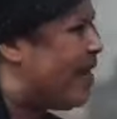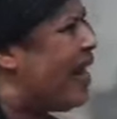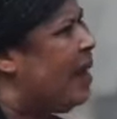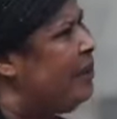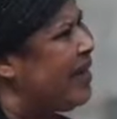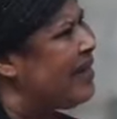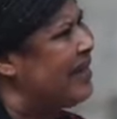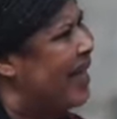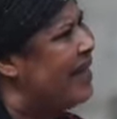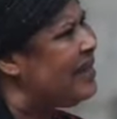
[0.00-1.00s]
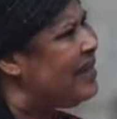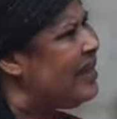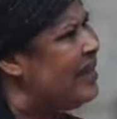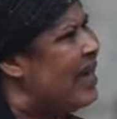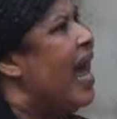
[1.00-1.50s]
Must he be in Anambra
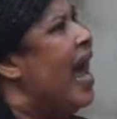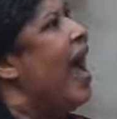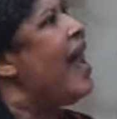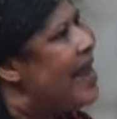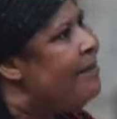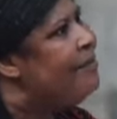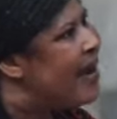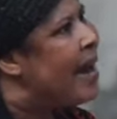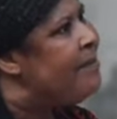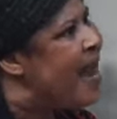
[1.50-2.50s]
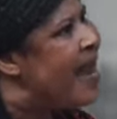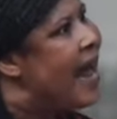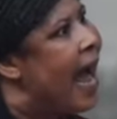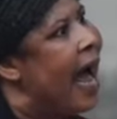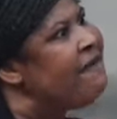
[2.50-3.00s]
state?
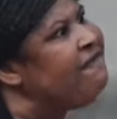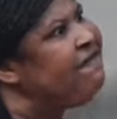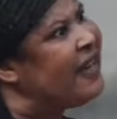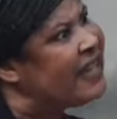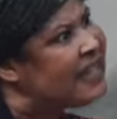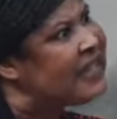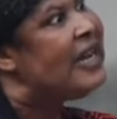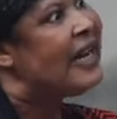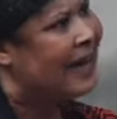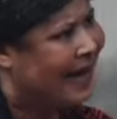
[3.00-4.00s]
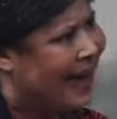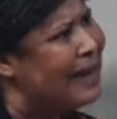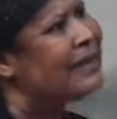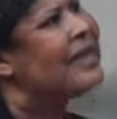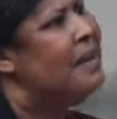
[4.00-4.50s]
Anambra men are first
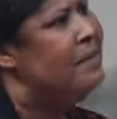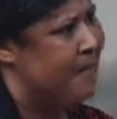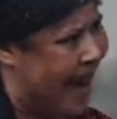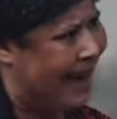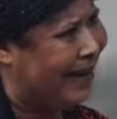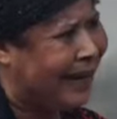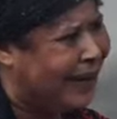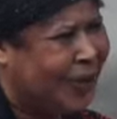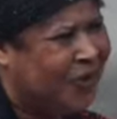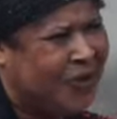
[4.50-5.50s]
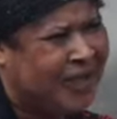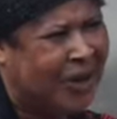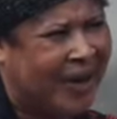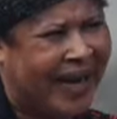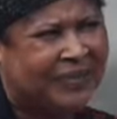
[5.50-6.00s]
class men,
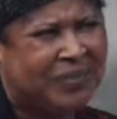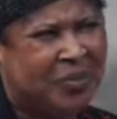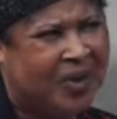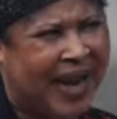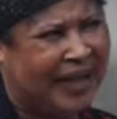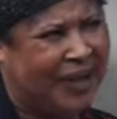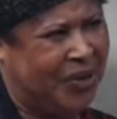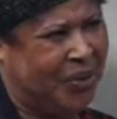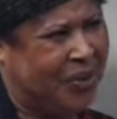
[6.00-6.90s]
not for second class people